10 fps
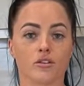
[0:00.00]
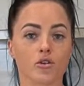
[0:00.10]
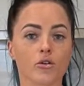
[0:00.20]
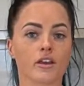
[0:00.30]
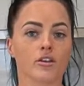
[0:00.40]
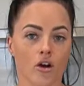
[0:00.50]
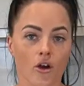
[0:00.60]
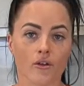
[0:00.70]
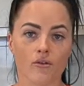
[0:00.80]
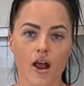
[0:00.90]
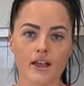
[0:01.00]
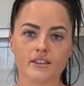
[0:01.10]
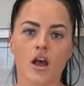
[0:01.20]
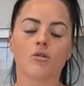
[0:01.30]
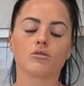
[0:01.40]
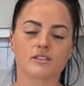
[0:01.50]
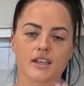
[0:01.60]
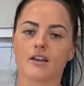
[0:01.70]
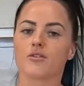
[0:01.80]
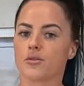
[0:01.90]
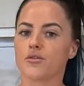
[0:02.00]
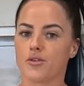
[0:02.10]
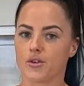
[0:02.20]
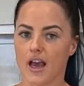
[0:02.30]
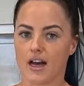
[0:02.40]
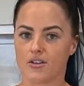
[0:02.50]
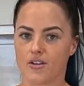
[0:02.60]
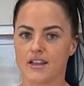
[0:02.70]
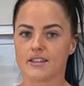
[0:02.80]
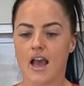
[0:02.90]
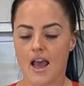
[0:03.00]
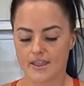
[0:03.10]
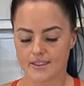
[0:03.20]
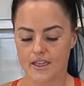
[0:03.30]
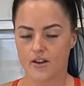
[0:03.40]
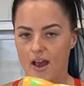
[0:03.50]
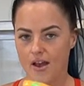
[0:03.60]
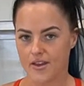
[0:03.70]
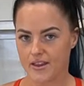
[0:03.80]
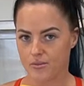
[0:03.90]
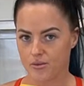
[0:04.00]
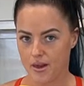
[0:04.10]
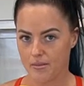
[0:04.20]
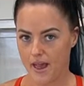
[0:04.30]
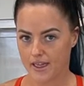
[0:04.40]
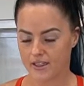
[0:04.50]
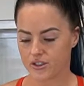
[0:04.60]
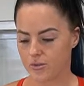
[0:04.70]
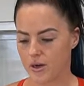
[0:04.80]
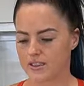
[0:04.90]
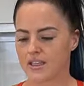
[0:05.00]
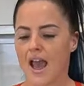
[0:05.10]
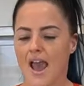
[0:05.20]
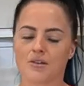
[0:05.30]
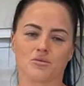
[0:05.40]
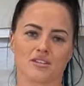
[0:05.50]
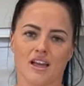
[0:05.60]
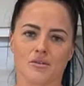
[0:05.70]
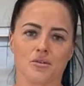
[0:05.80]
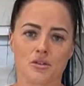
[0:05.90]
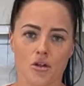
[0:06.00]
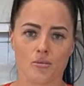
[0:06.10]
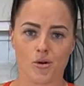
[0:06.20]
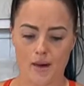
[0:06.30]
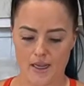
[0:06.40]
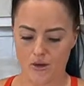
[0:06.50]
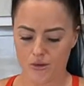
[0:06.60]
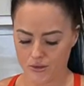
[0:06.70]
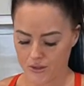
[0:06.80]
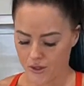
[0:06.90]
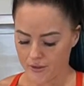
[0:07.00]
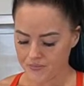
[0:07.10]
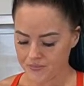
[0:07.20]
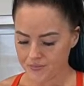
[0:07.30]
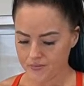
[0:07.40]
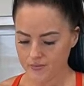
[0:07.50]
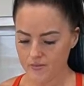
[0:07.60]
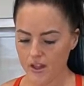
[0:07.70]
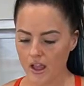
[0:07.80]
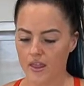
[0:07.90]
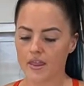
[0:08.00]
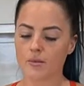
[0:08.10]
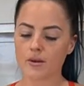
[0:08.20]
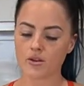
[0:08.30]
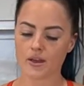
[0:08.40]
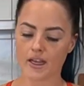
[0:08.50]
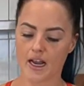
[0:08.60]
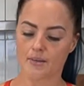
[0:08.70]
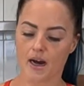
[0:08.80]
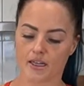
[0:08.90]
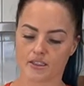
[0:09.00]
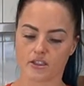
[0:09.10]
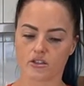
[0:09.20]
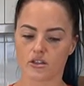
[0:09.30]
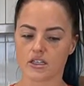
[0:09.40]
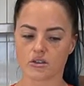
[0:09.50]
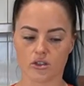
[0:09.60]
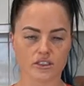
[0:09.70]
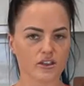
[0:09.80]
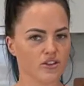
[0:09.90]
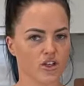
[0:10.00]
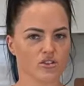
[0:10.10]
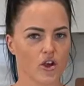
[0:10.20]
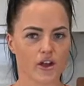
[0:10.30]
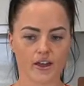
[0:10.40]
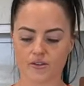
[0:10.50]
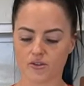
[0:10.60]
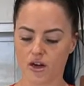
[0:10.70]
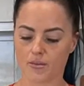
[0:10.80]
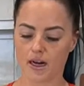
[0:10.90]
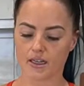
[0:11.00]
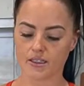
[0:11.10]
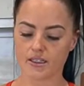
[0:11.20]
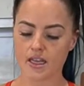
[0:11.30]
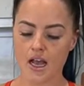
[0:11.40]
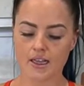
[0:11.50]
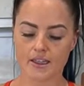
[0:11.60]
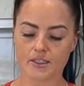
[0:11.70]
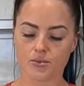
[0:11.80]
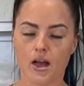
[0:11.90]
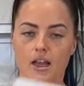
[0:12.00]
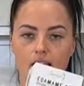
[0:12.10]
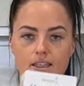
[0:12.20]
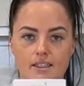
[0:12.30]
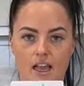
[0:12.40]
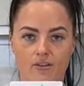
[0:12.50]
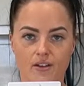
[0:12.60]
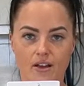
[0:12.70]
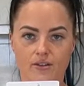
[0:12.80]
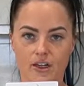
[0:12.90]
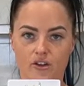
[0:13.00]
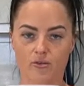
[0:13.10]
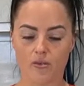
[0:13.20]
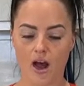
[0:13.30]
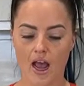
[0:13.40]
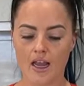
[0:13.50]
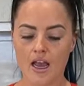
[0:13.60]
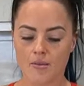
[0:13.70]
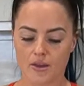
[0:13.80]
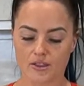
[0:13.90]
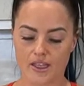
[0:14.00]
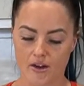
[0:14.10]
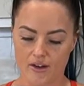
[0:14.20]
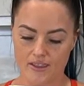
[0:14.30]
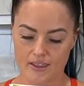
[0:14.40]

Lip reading: of cooking your own rice will save you a few calories instead of having the pre-packaged ones, and it will save you a lot more money also. And then we're looking at our pastas. So there's lots of different alternatives for our pastas. This one is a favorite of mine because there is